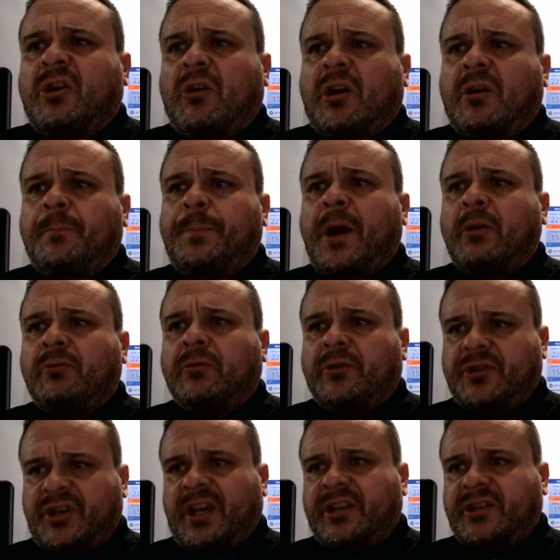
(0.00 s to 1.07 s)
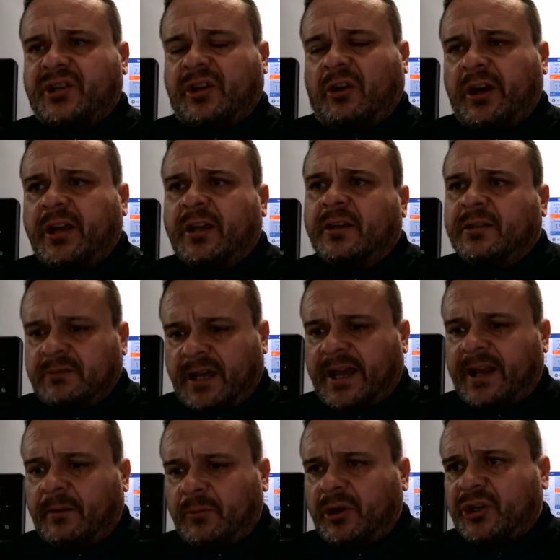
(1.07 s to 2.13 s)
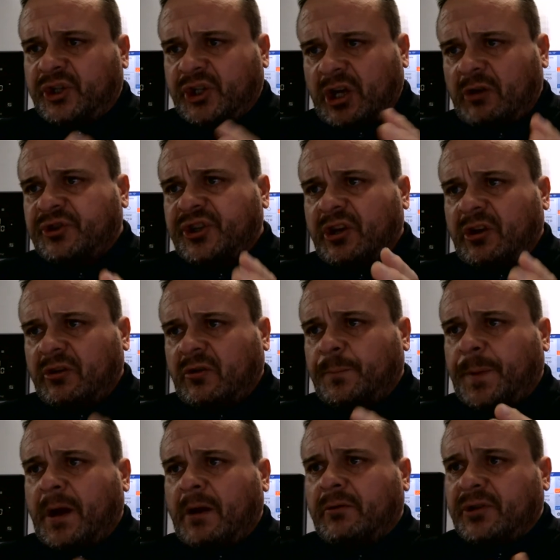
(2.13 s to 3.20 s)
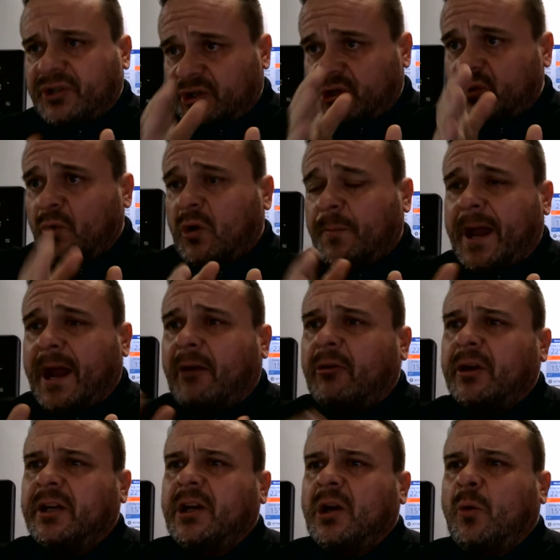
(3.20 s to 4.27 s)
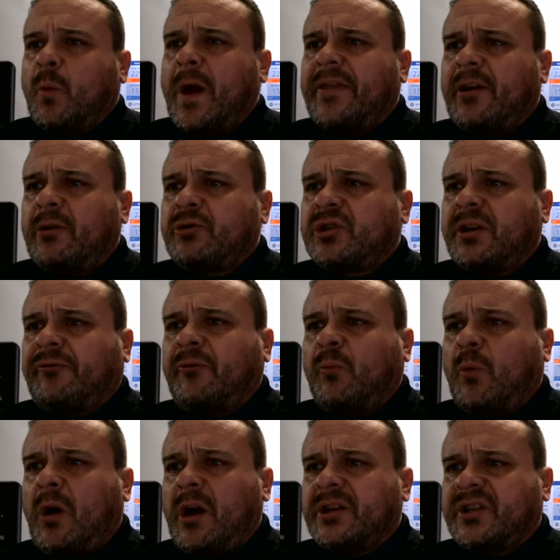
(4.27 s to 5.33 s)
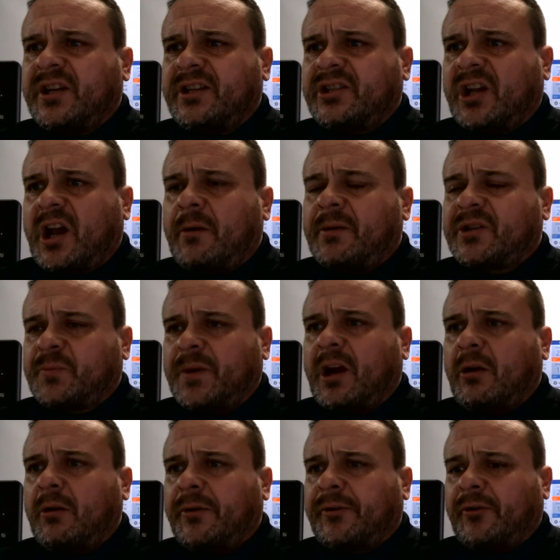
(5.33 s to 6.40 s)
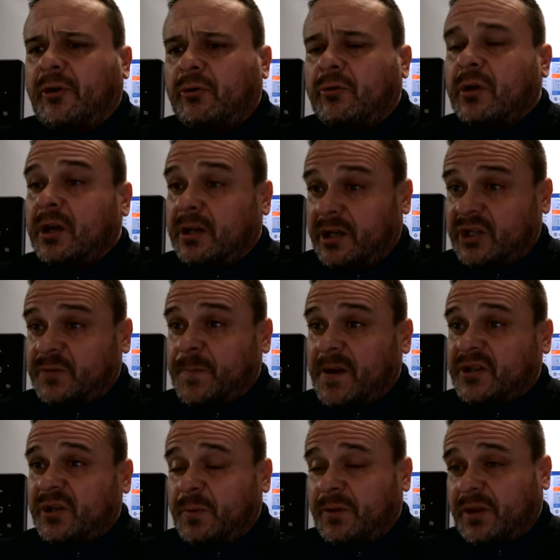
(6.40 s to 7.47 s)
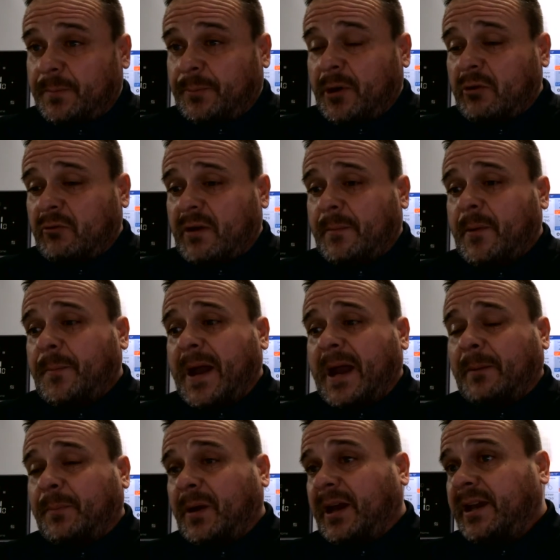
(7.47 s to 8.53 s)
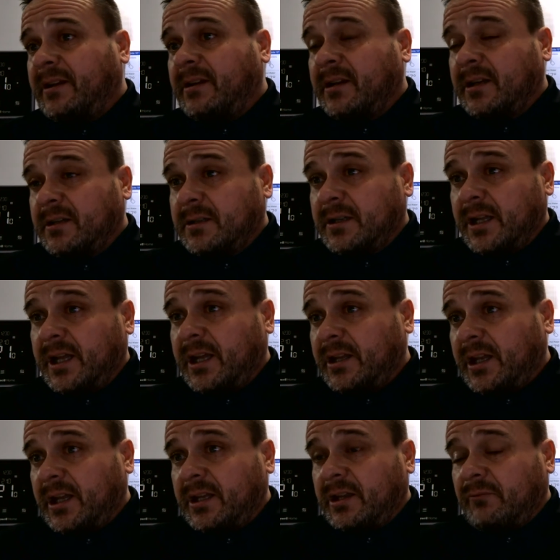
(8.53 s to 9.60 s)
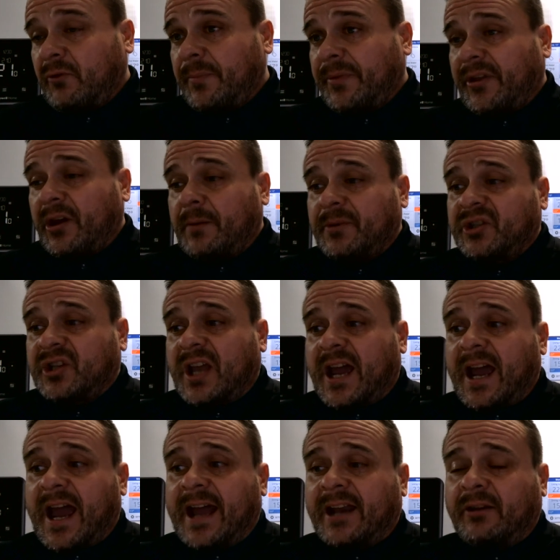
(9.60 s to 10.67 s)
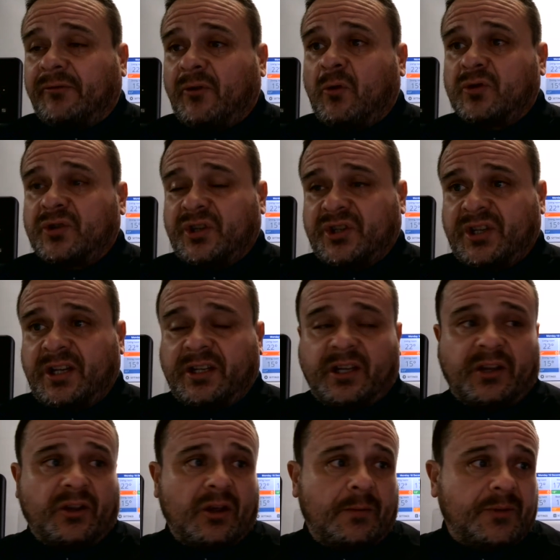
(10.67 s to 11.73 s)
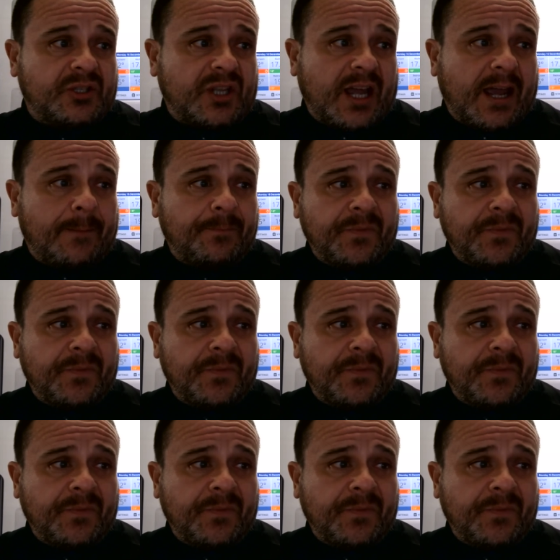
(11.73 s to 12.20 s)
got components here tonight, and I'm going to show certain components and talk about where those different wires need to go as we go through, especially with the programmer backplate, the the, the room thermostat, and of course the cylinder thermostat.